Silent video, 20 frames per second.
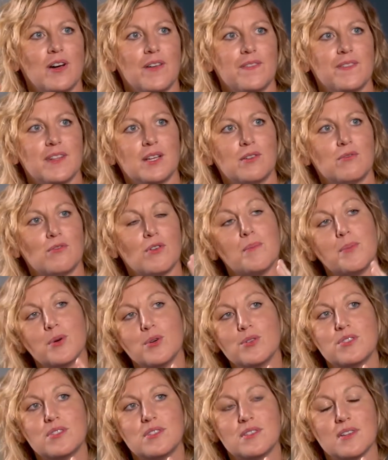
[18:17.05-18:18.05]
and then
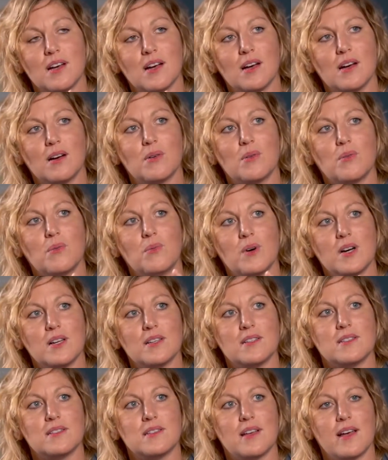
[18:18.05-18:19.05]
Robusta
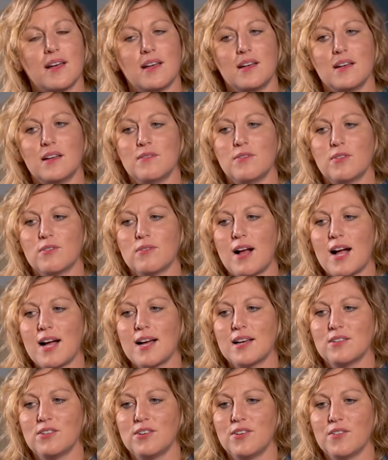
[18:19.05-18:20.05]
was a
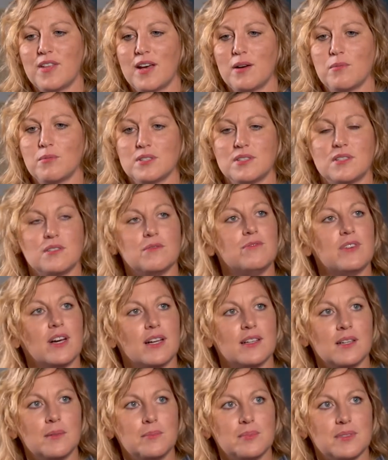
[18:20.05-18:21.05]
varietal that was
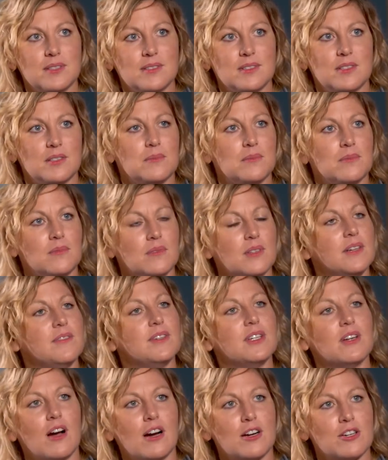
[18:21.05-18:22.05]
developed to live
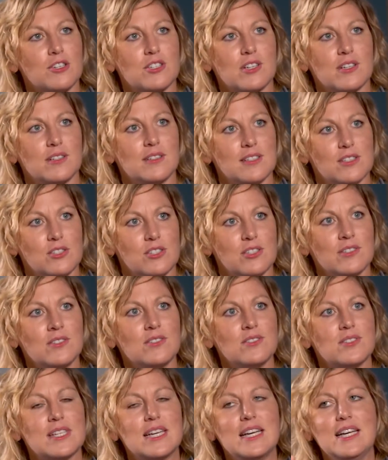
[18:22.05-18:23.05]
in harsh
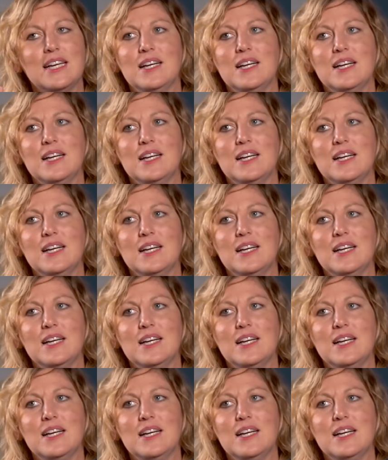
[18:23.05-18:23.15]
conditions.